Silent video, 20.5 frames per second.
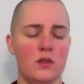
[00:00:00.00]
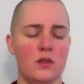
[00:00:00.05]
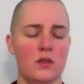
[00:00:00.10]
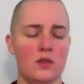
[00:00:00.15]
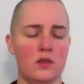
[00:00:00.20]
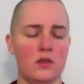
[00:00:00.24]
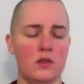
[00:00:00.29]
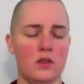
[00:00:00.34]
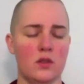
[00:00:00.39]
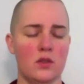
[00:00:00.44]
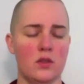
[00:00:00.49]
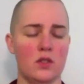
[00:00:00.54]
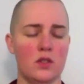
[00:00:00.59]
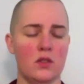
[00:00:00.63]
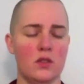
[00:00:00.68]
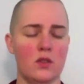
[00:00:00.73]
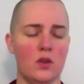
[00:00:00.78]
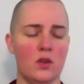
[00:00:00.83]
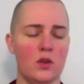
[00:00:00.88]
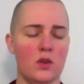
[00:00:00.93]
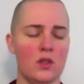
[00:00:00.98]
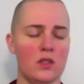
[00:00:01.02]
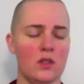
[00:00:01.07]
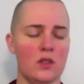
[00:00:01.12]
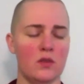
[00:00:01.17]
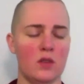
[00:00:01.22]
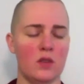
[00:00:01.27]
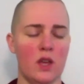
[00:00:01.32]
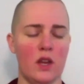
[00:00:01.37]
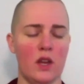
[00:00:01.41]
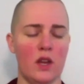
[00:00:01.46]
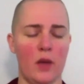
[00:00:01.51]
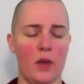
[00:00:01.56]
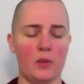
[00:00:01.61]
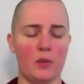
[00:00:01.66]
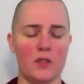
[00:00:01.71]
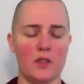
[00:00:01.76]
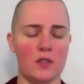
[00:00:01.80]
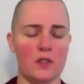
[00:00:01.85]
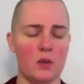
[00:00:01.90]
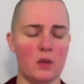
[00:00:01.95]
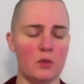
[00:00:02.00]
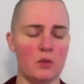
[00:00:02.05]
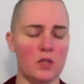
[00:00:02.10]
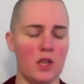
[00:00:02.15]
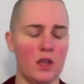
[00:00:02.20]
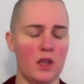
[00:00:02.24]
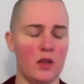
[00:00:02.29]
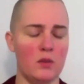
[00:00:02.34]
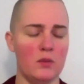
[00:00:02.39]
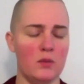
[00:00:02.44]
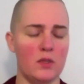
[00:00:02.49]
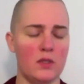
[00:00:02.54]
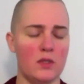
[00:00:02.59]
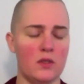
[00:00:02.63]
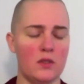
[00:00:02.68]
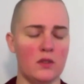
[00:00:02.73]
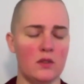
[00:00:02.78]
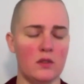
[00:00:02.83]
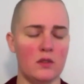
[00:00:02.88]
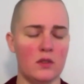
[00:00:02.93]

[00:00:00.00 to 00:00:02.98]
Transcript: So just notice if that happens sometimes